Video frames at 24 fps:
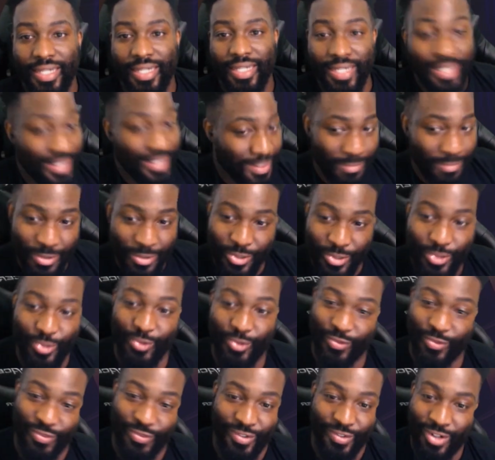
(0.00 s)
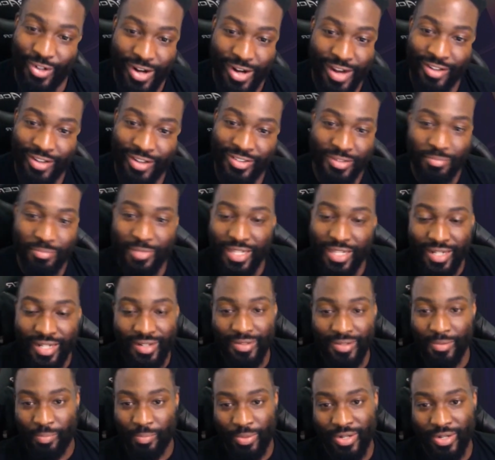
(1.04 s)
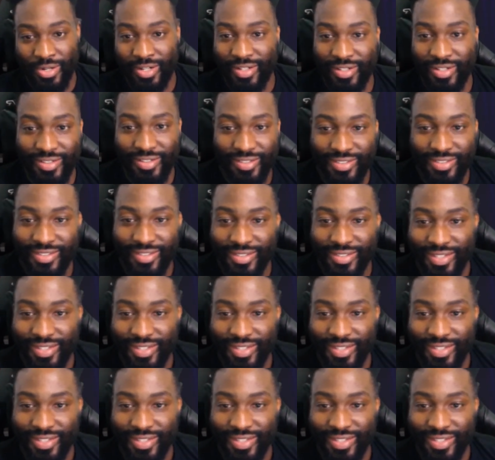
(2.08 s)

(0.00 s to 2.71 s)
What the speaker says: any move, crouching medium punch,